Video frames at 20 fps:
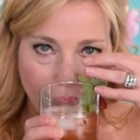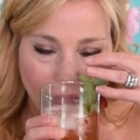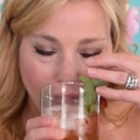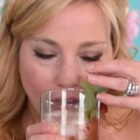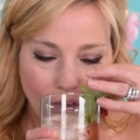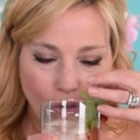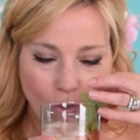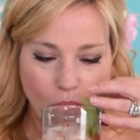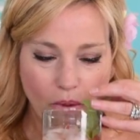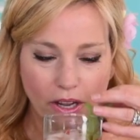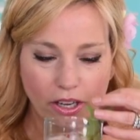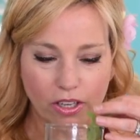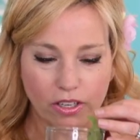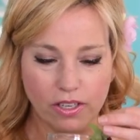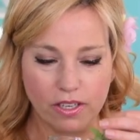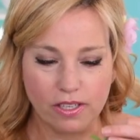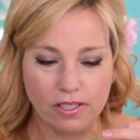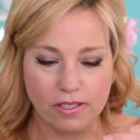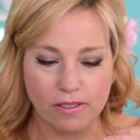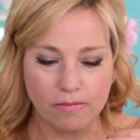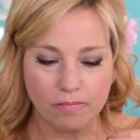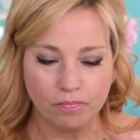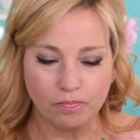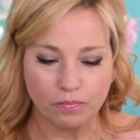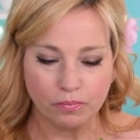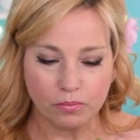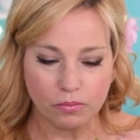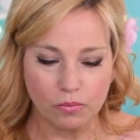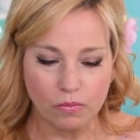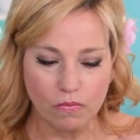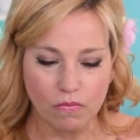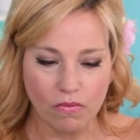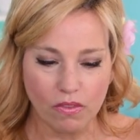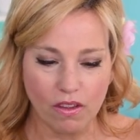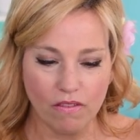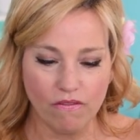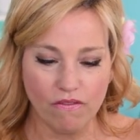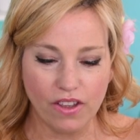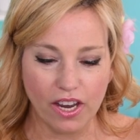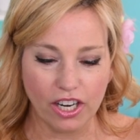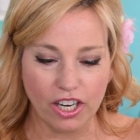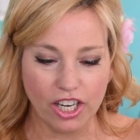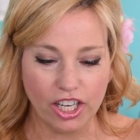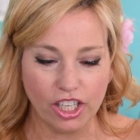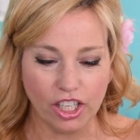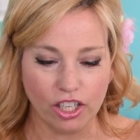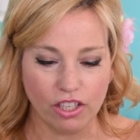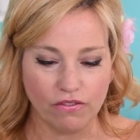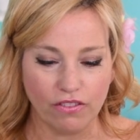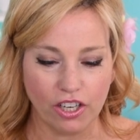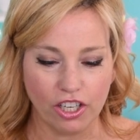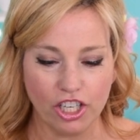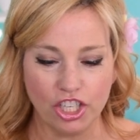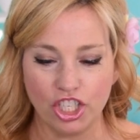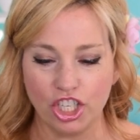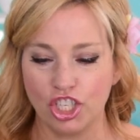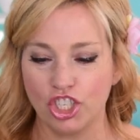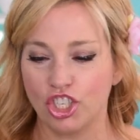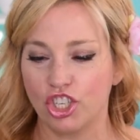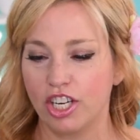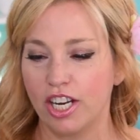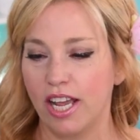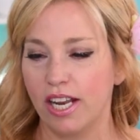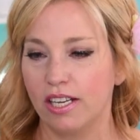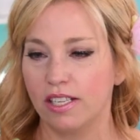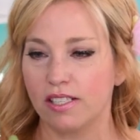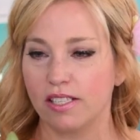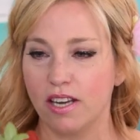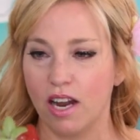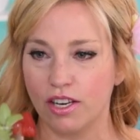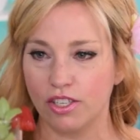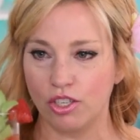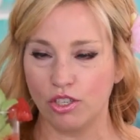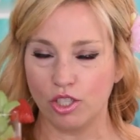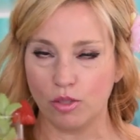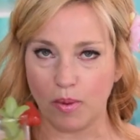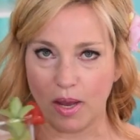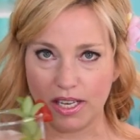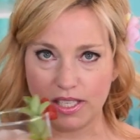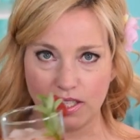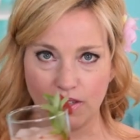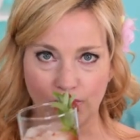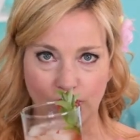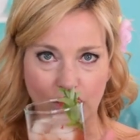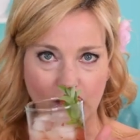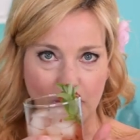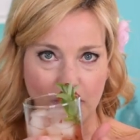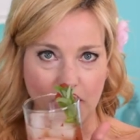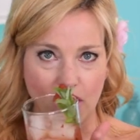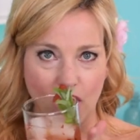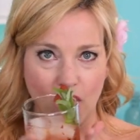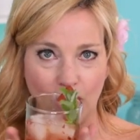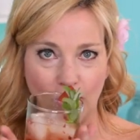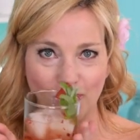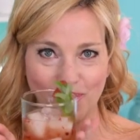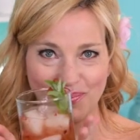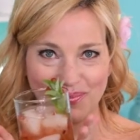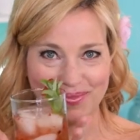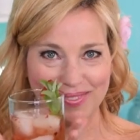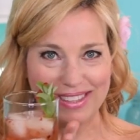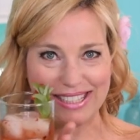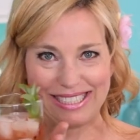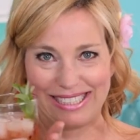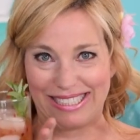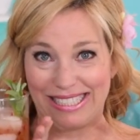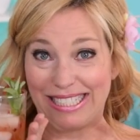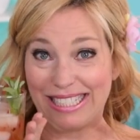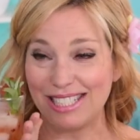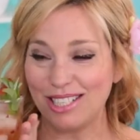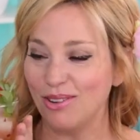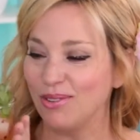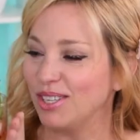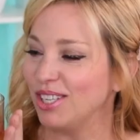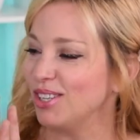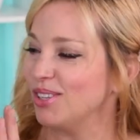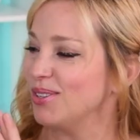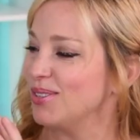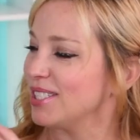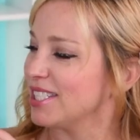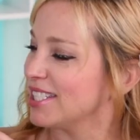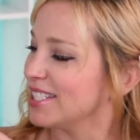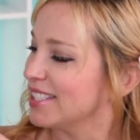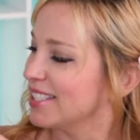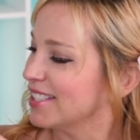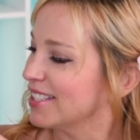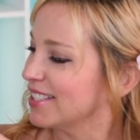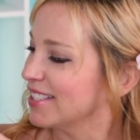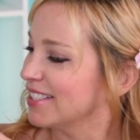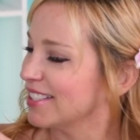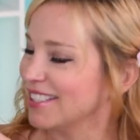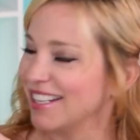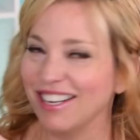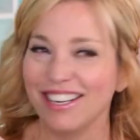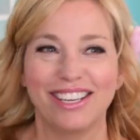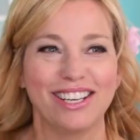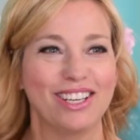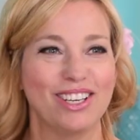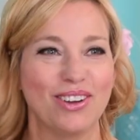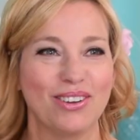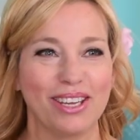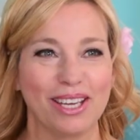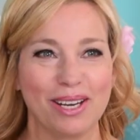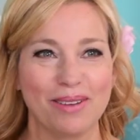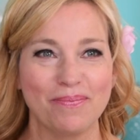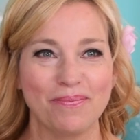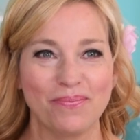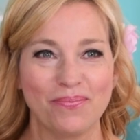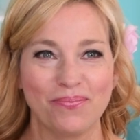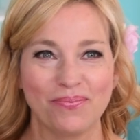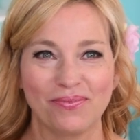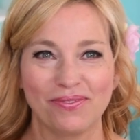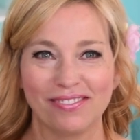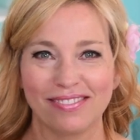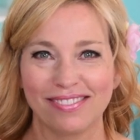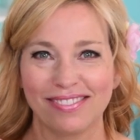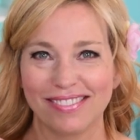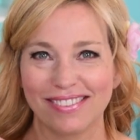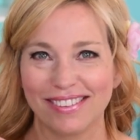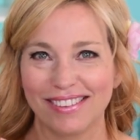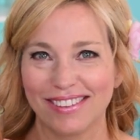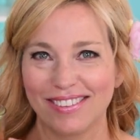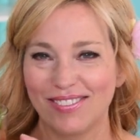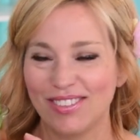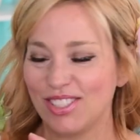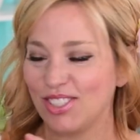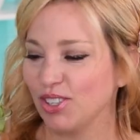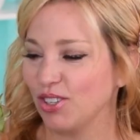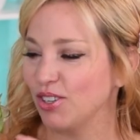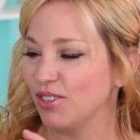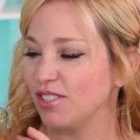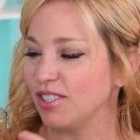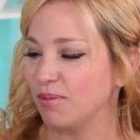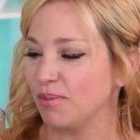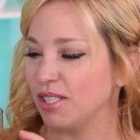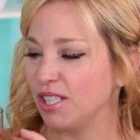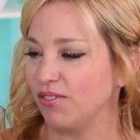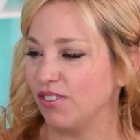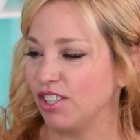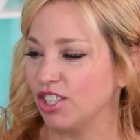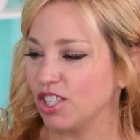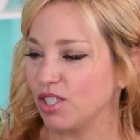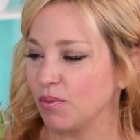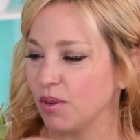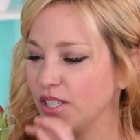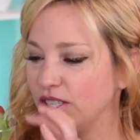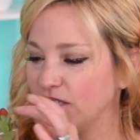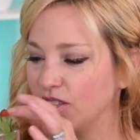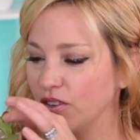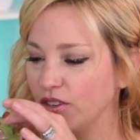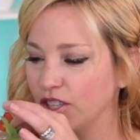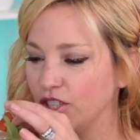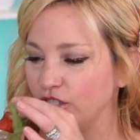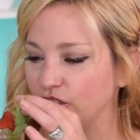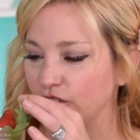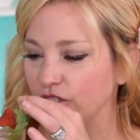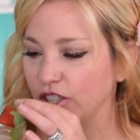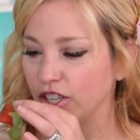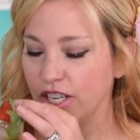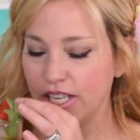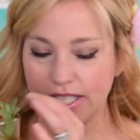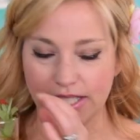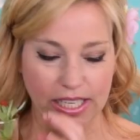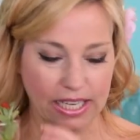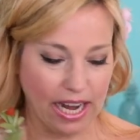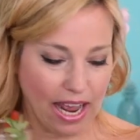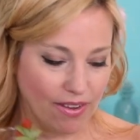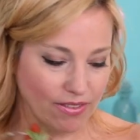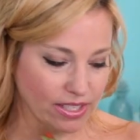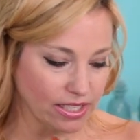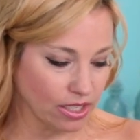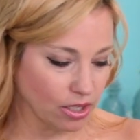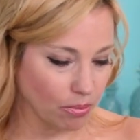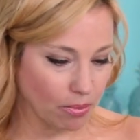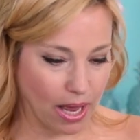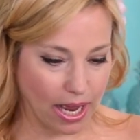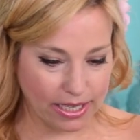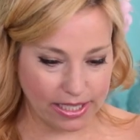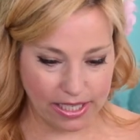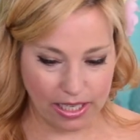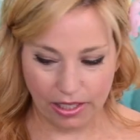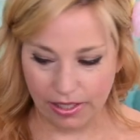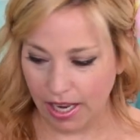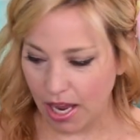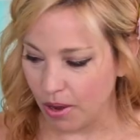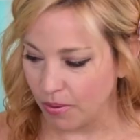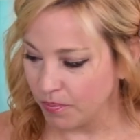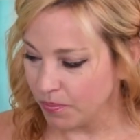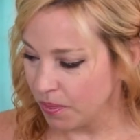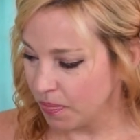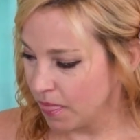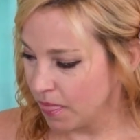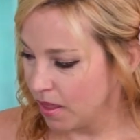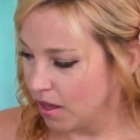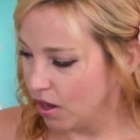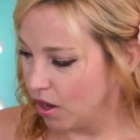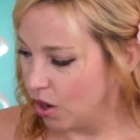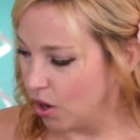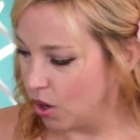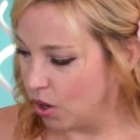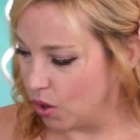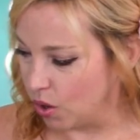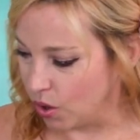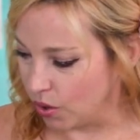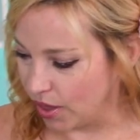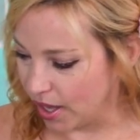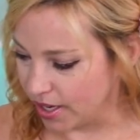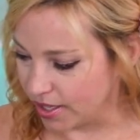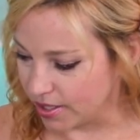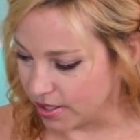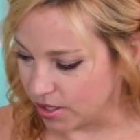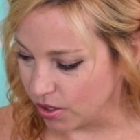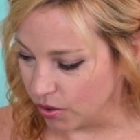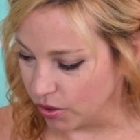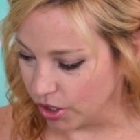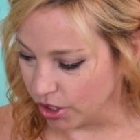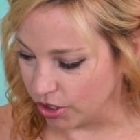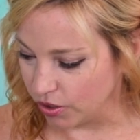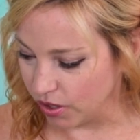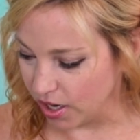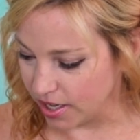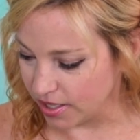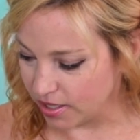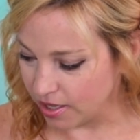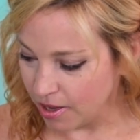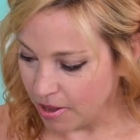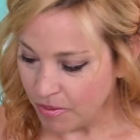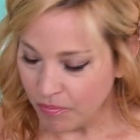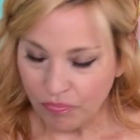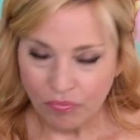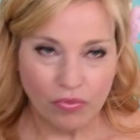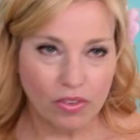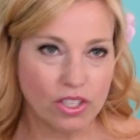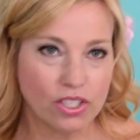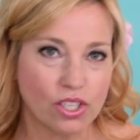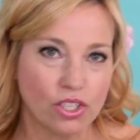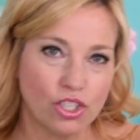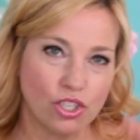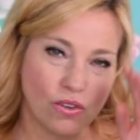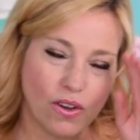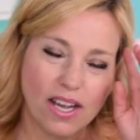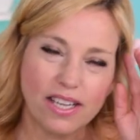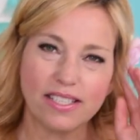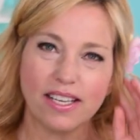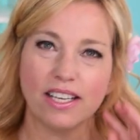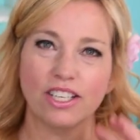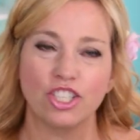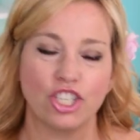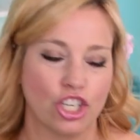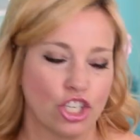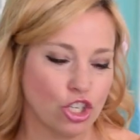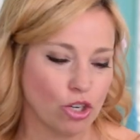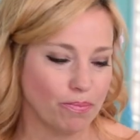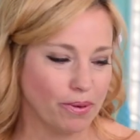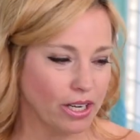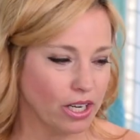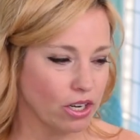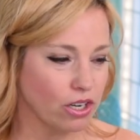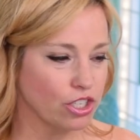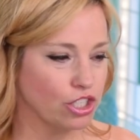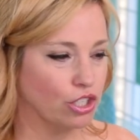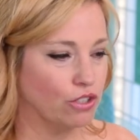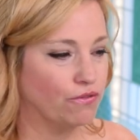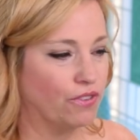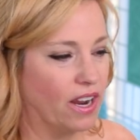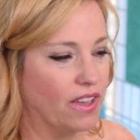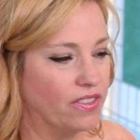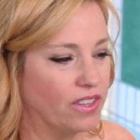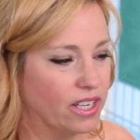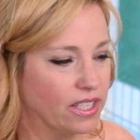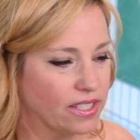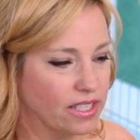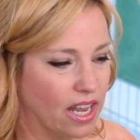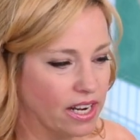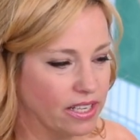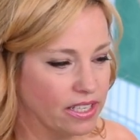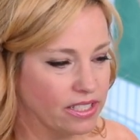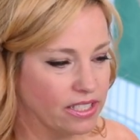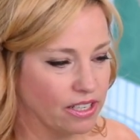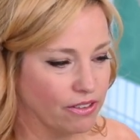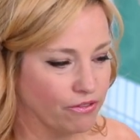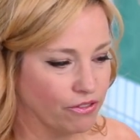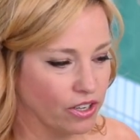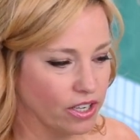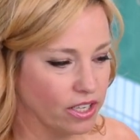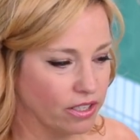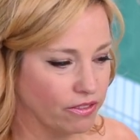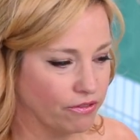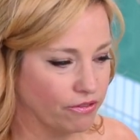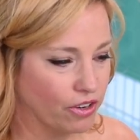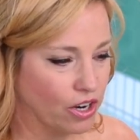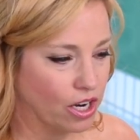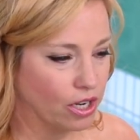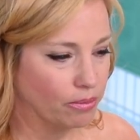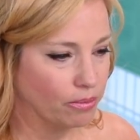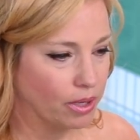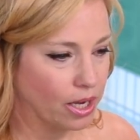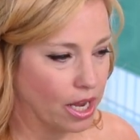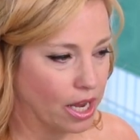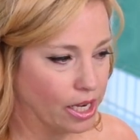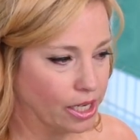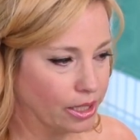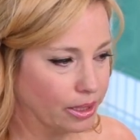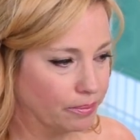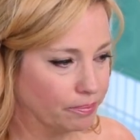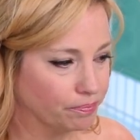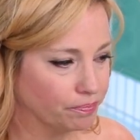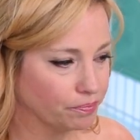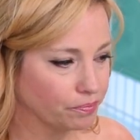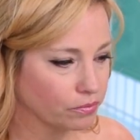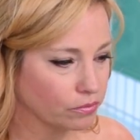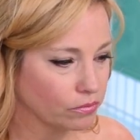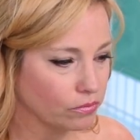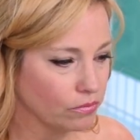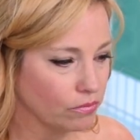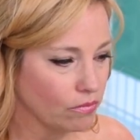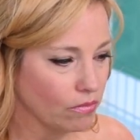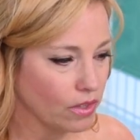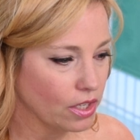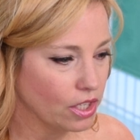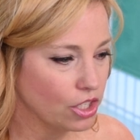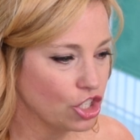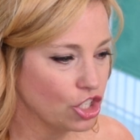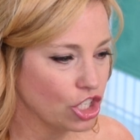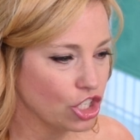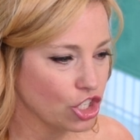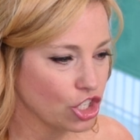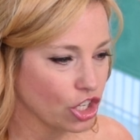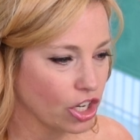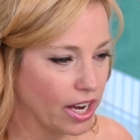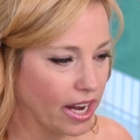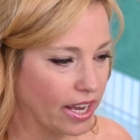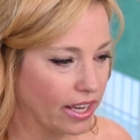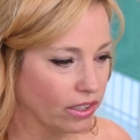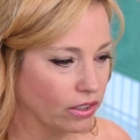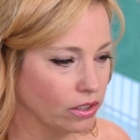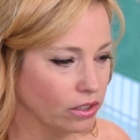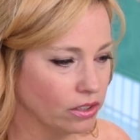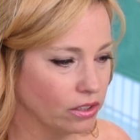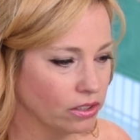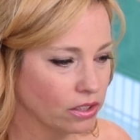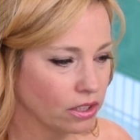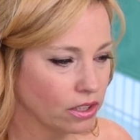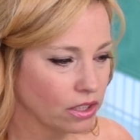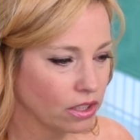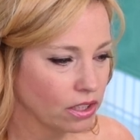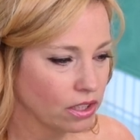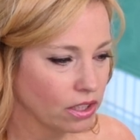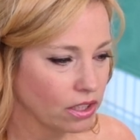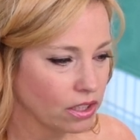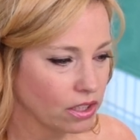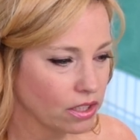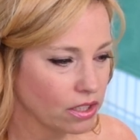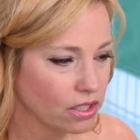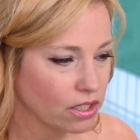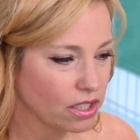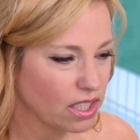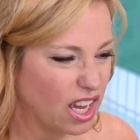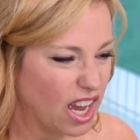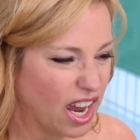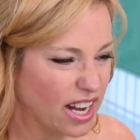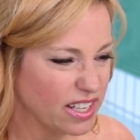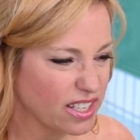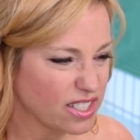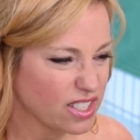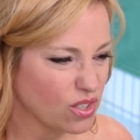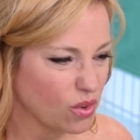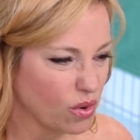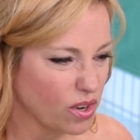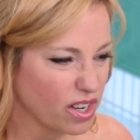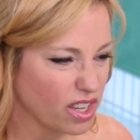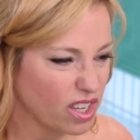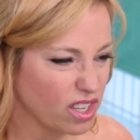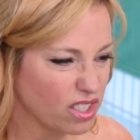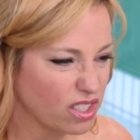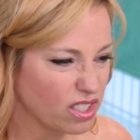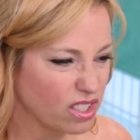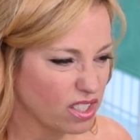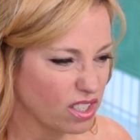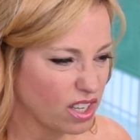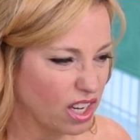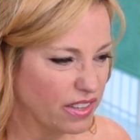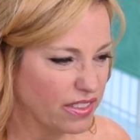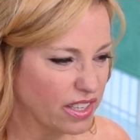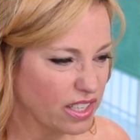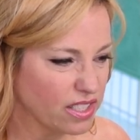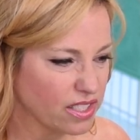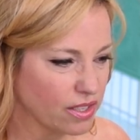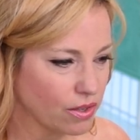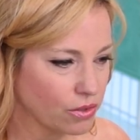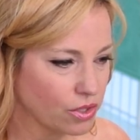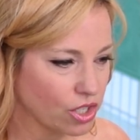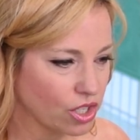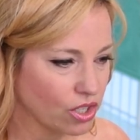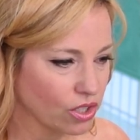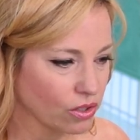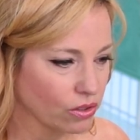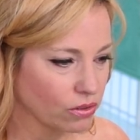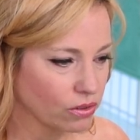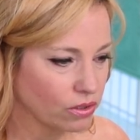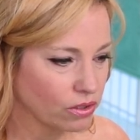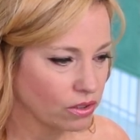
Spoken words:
Oh my goodness. Very good, very gingery, and it's not too spicy for him at all. So cute. Are you gonna go get him? Mr. Cruise TV just went to go get Junior. He's gonna have his little mocktail now. Oh, that is so good, you guys. So do you guys like ginger beer? Do you find that it's kind of different from ginger ale? Kinda, sorta? I think so too.